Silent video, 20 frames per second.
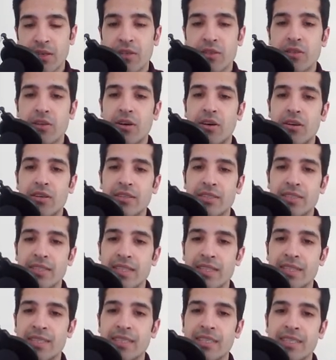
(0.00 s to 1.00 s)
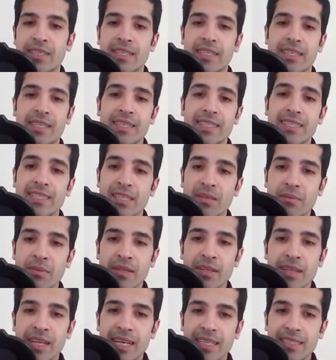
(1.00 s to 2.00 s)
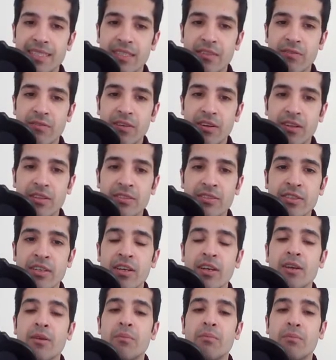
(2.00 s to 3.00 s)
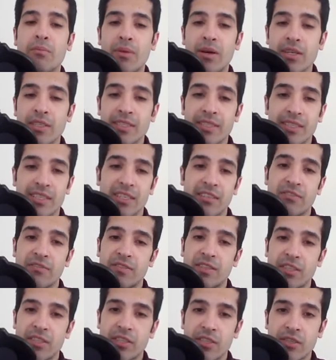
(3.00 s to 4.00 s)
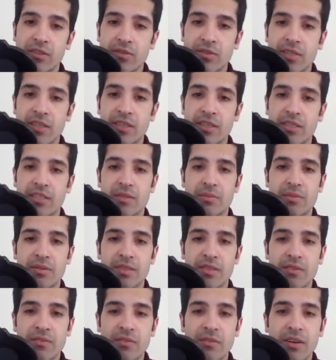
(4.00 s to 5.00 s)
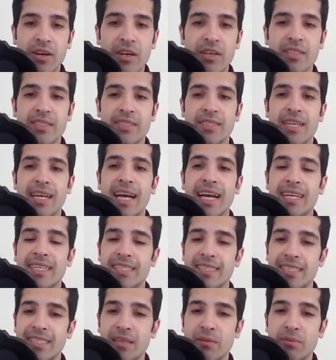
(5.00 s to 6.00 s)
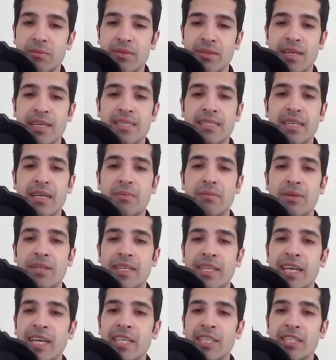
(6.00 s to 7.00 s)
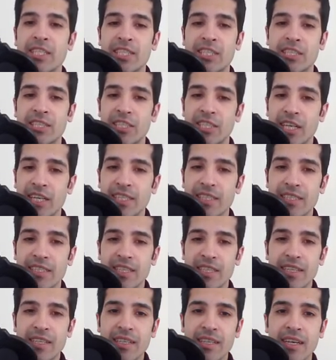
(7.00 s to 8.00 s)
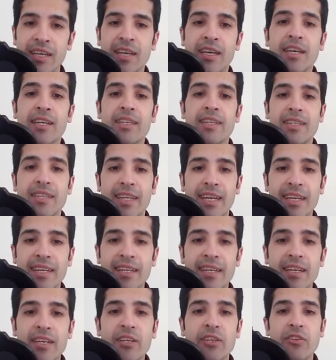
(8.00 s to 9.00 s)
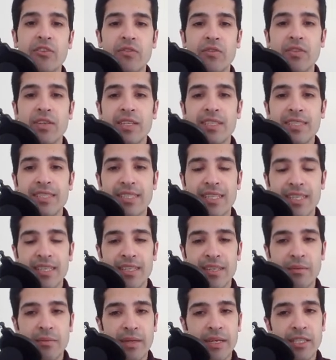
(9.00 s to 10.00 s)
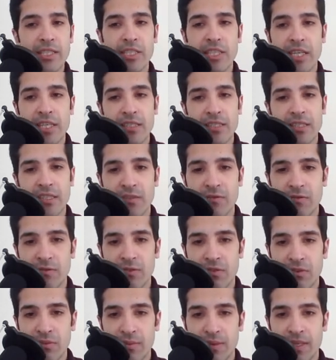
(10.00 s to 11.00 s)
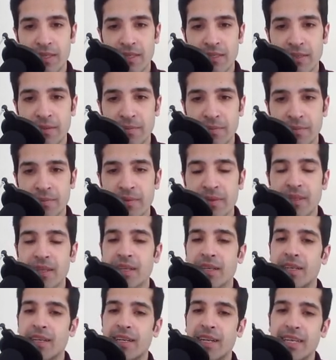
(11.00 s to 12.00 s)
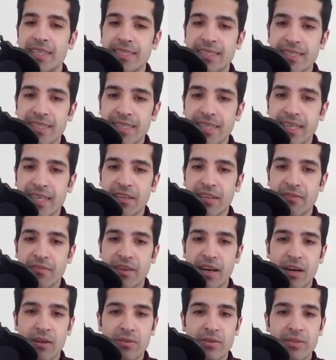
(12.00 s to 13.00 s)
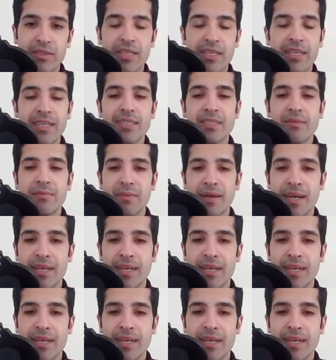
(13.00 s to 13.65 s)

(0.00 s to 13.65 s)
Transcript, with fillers: you are sending XML as default, but if the user specifies the accept as application JSON, then you will send them a JSON format. Let's see if our test